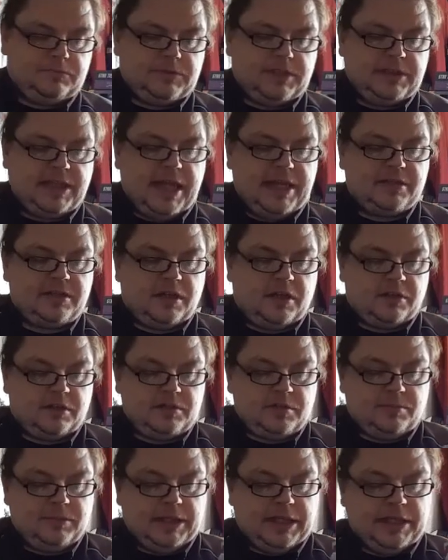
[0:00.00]
Legs on a
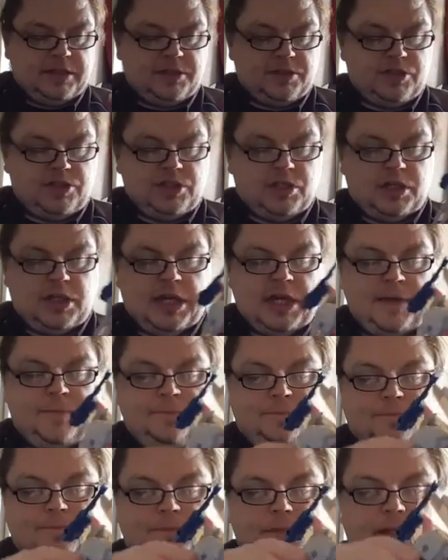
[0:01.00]
double hinge
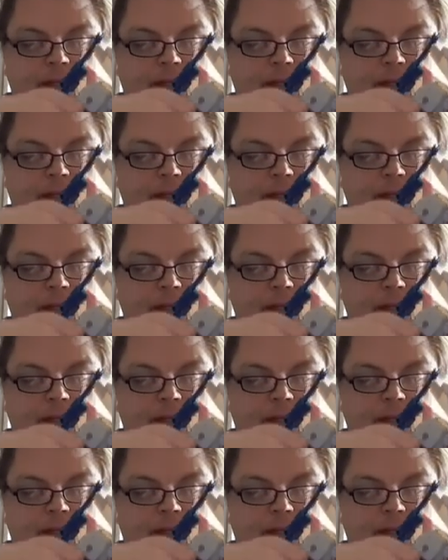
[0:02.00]
joint,